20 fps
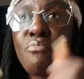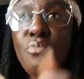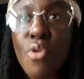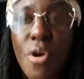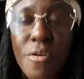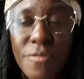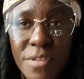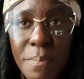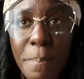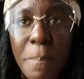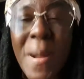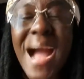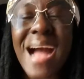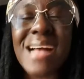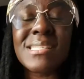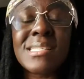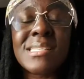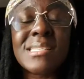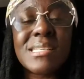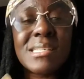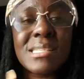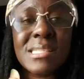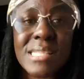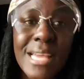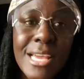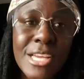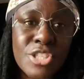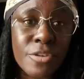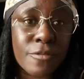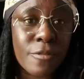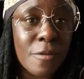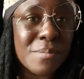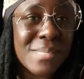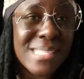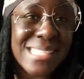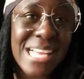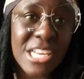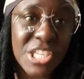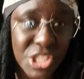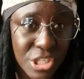moved past the stage of
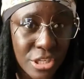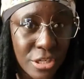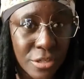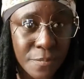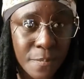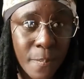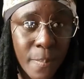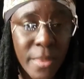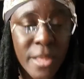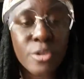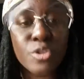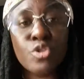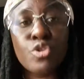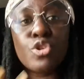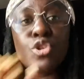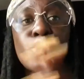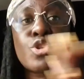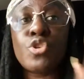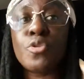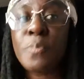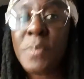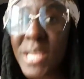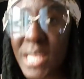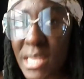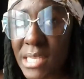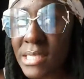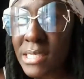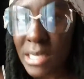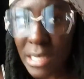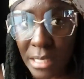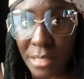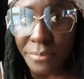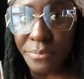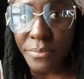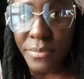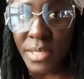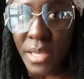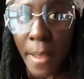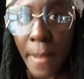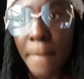obsession to stupidity.
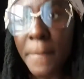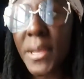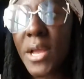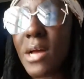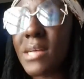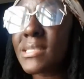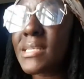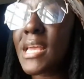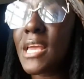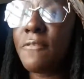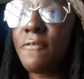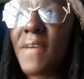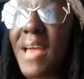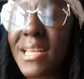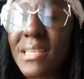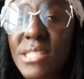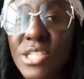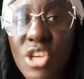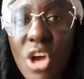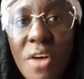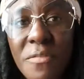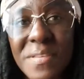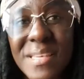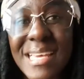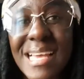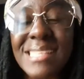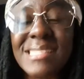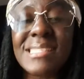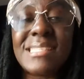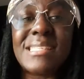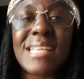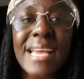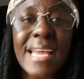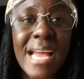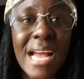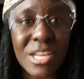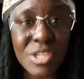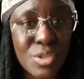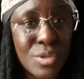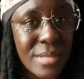Because the events of
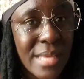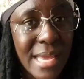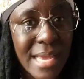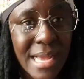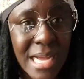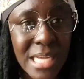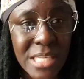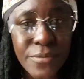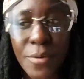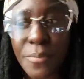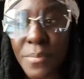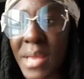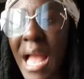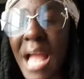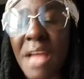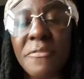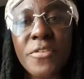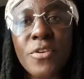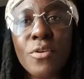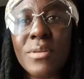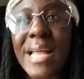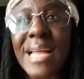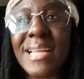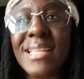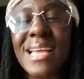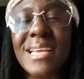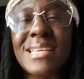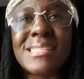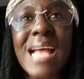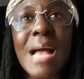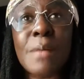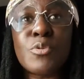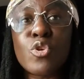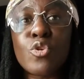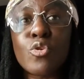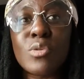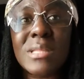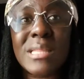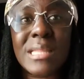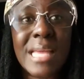yesterday and today, guys, for me, I feel like there is
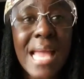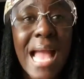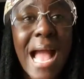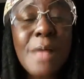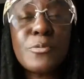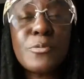absolutely